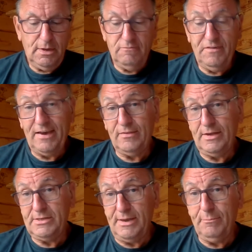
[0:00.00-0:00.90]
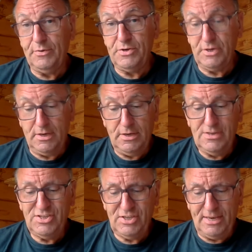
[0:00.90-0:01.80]
In fact, their temperature
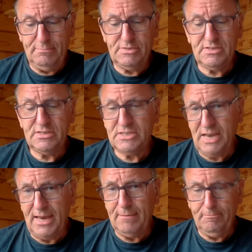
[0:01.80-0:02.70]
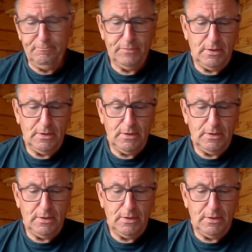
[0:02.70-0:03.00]
seems the same.